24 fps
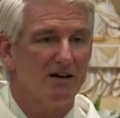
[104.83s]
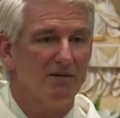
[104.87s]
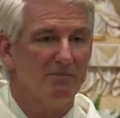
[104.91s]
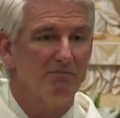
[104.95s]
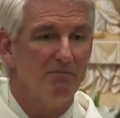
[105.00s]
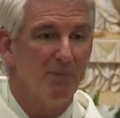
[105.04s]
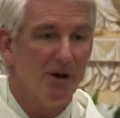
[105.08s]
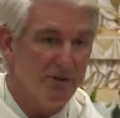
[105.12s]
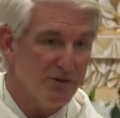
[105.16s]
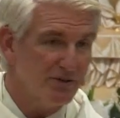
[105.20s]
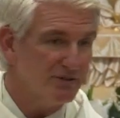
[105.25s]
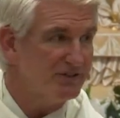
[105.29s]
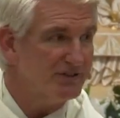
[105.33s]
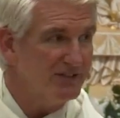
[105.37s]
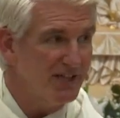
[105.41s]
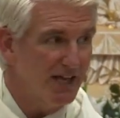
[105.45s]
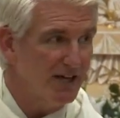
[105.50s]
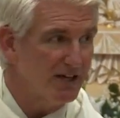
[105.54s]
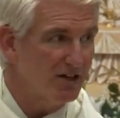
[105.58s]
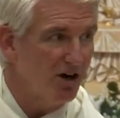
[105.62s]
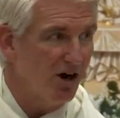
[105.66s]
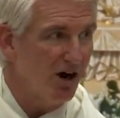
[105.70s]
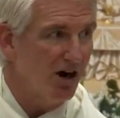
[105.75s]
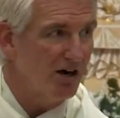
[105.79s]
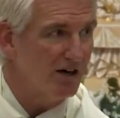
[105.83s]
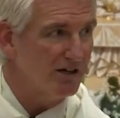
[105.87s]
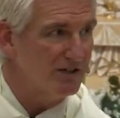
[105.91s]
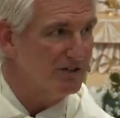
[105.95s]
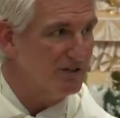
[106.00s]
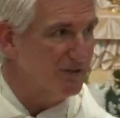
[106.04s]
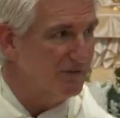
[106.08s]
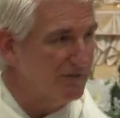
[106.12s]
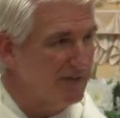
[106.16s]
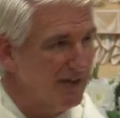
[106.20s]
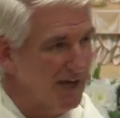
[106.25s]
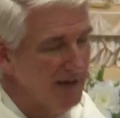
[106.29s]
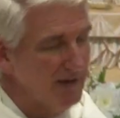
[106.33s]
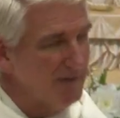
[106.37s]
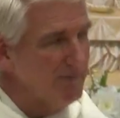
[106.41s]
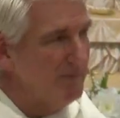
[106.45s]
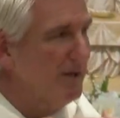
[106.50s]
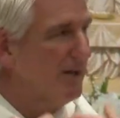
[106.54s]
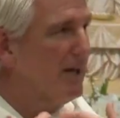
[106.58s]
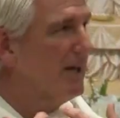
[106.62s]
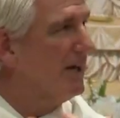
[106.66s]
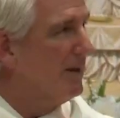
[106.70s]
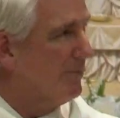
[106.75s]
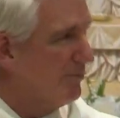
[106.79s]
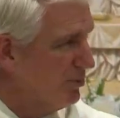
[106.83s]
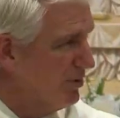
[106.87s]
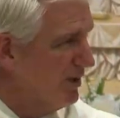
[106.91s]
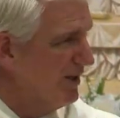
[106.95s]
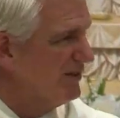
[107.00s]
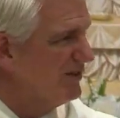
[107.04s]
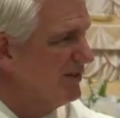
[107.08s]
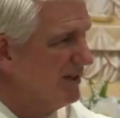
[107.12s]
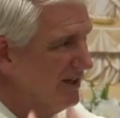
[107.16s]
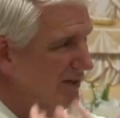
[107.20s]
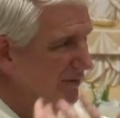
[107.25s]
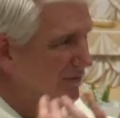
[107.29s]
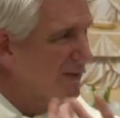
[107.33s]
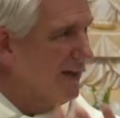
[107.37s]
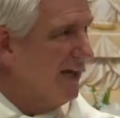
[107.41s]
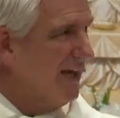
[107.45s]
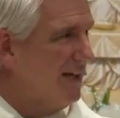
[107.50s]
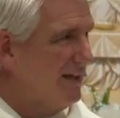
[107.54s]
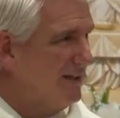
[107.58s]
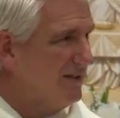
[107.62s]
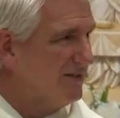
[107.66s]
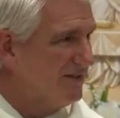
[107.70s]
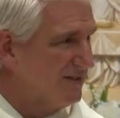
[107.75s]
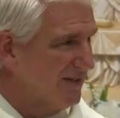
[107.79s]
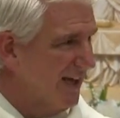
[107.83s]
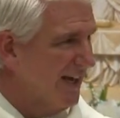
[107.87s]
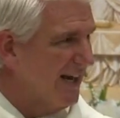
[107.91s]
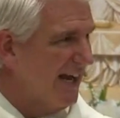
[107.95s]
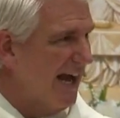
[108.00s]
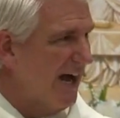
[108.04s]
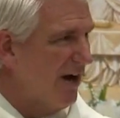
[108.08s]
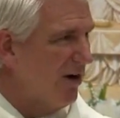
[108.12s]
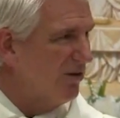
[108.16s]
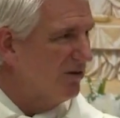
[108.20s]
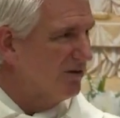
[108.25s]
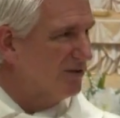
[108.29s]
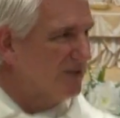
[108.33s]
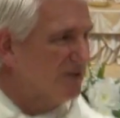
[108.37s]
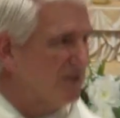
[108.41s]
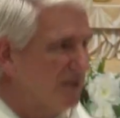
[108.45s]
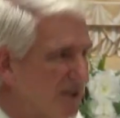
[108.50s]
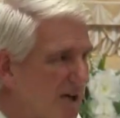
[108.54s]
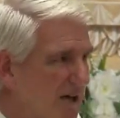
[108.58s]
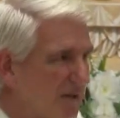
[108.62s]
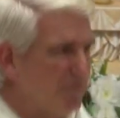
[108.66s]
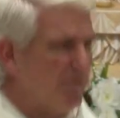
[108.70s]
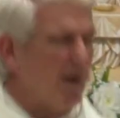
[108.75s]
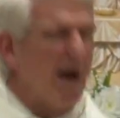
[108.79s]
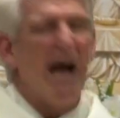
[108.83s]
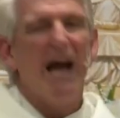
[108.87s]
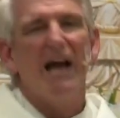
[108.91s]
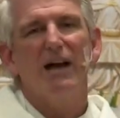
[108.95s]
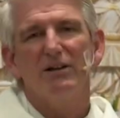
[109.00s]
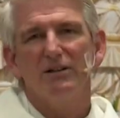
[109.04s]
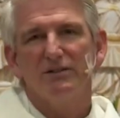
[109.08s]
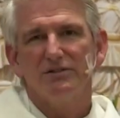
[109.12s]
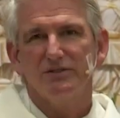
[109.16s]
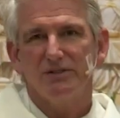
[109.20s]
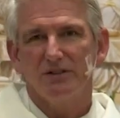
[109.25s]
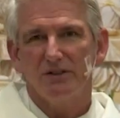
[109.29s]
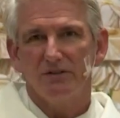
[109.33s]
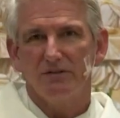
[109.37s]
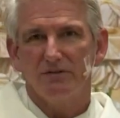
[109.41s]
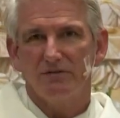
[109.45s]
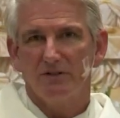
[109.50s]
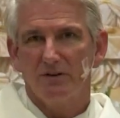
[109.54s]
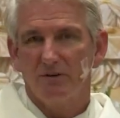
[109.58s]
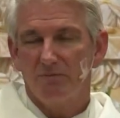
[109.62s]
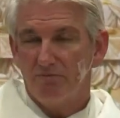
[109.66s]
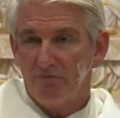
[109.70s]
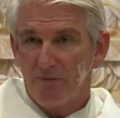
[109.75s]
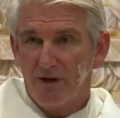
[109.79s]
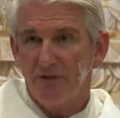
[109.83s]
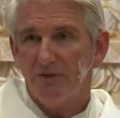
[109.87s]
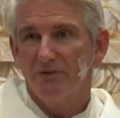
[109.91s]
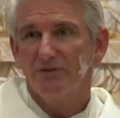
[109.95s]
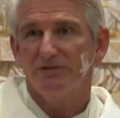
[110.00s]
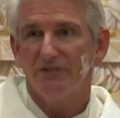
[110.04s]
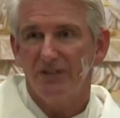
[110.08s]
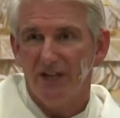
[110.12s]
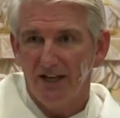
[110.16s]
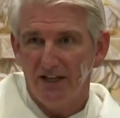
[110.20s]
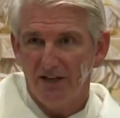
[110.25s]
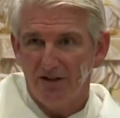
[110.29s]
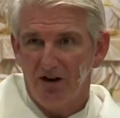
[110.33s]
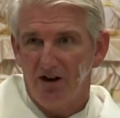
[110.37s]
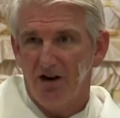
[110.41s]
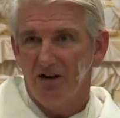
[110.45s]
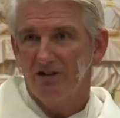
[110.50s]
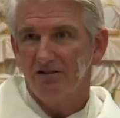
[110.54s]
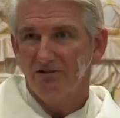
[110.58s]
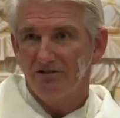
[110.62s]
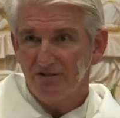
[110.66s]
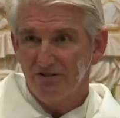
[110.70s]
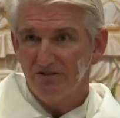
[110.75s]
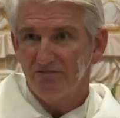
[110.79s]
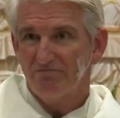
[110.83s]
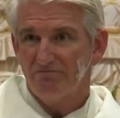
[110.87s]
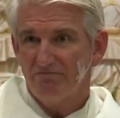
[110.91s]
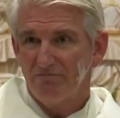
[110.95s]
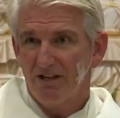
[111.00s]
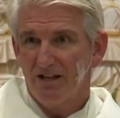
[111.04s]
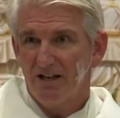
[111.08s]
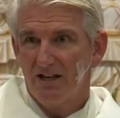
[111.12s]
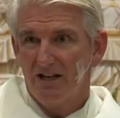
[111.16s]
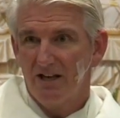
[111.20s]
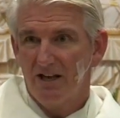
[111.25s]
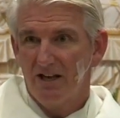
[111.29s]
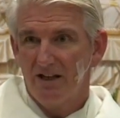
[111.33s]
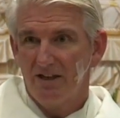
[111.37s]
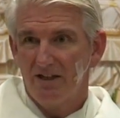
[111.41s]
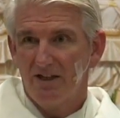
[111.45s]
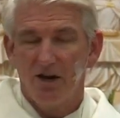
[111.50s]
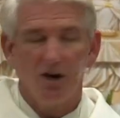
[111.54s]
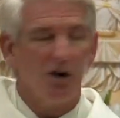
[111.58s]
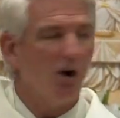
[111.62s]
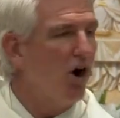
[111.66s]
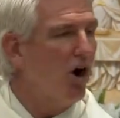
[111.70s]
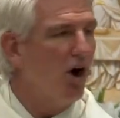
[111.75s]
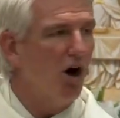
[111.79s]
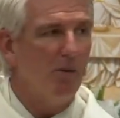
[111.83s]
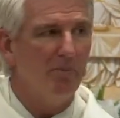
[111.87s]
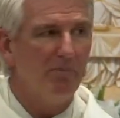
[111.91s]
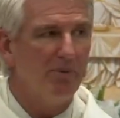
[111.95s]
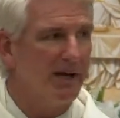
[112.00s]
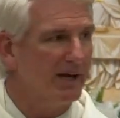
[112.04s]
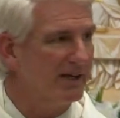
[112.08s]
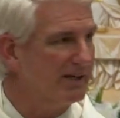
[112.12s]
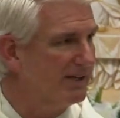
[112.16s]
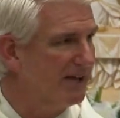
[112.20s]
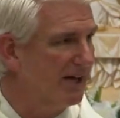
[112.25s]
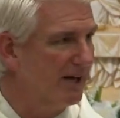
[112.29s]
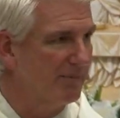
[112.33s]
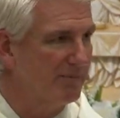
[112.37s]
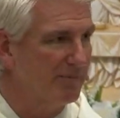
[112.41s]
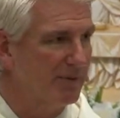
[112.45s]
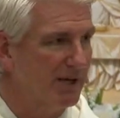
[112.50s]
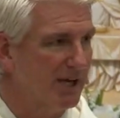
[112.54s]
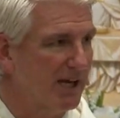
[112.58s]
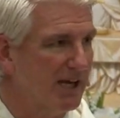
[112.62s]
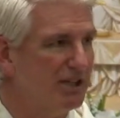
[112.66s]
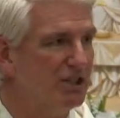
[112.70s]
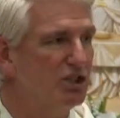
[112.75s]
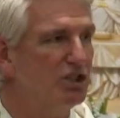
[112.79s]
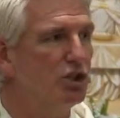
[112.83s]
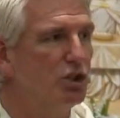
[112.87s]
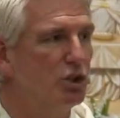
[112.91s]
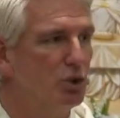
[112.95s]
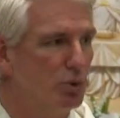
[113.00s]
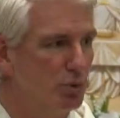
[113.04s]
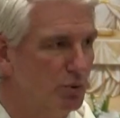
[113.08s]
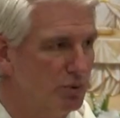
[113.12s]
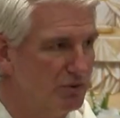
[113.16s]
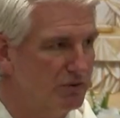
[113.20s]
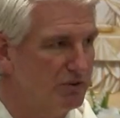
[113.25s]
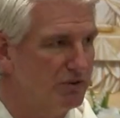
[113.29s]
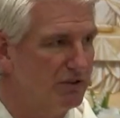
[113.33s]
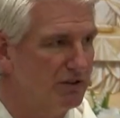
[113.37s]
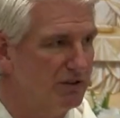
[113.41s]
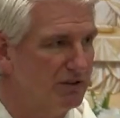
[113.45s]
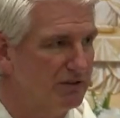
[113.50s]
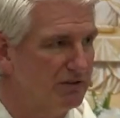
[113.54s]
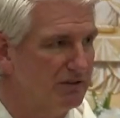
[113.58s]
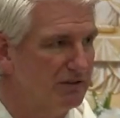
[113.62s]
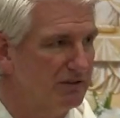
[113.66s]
Mother's Day cards, if they set out piles of Mother's Day cards, they're all picked up and used.